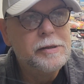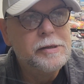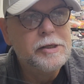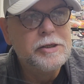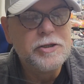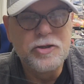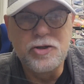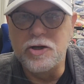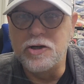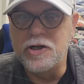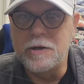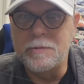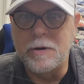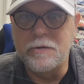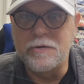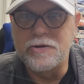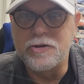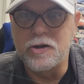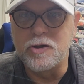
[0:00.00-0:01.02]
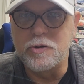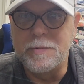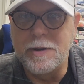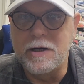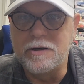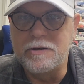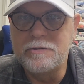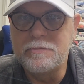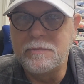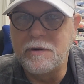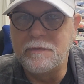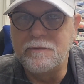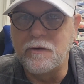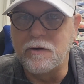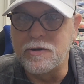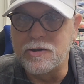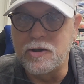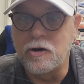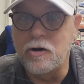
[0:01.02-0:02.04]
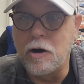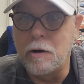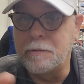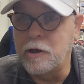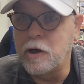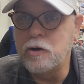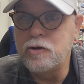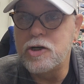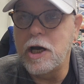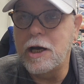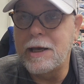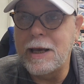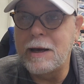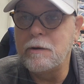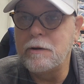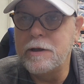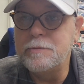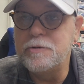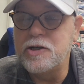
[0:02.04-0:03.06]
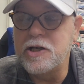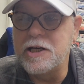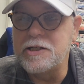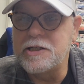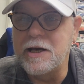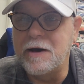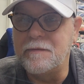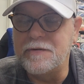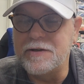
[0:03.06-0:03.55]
should have done my research better for a certain car, but go check out MGSF.